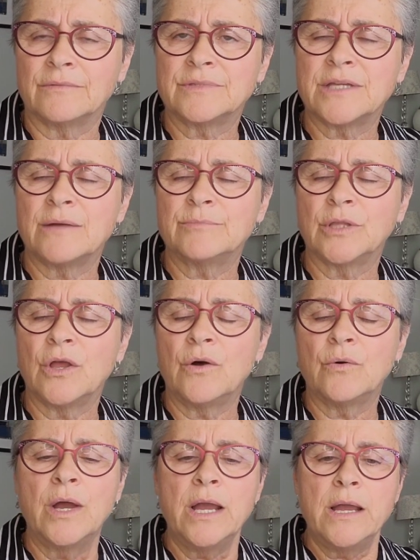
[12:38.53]
down
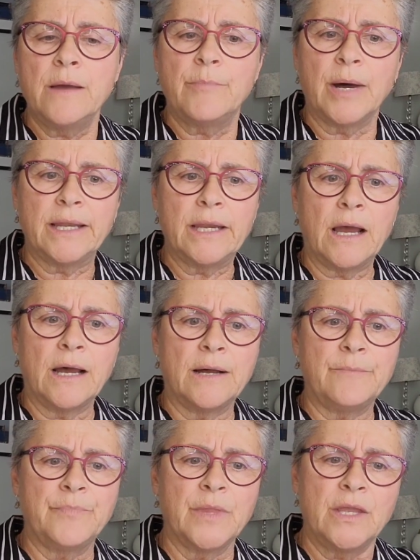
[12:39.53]
below. But
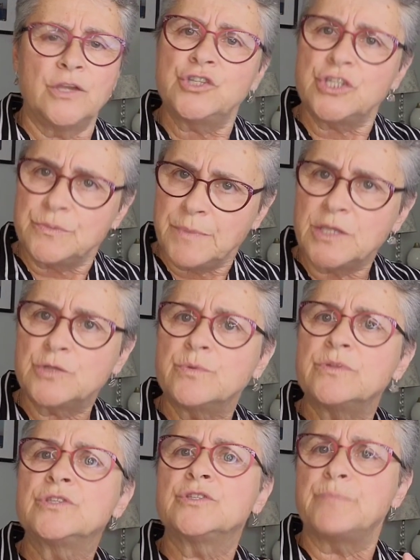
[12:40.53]
she speaks
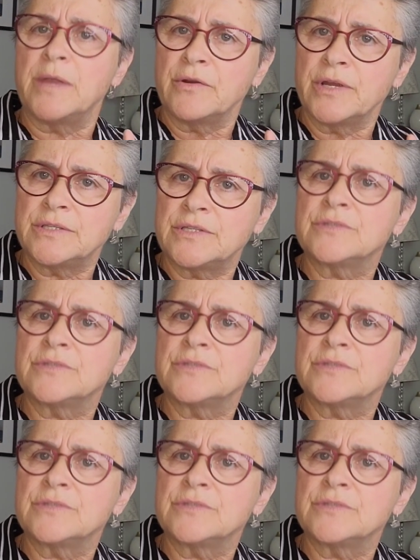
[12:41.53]
with spirits.